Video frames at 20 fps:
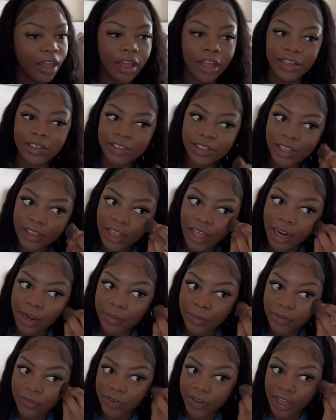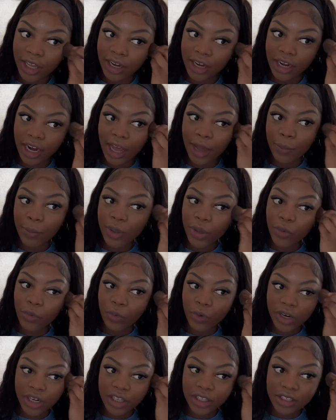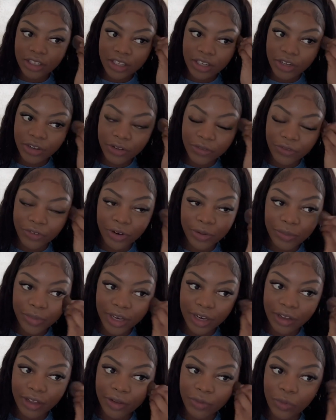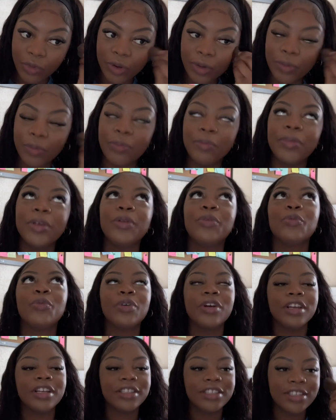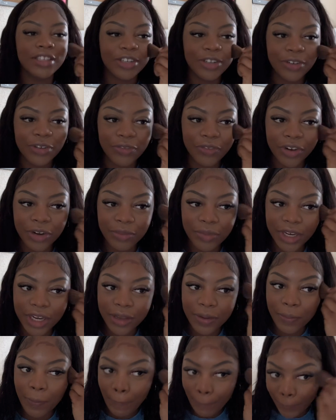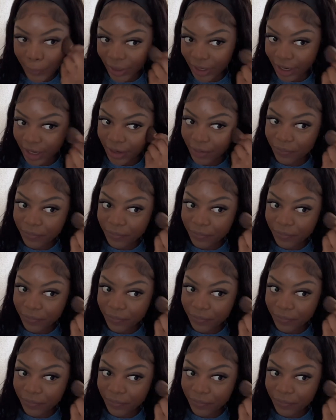It's not that I be forgetting. I've been wanting to do it for a minute, but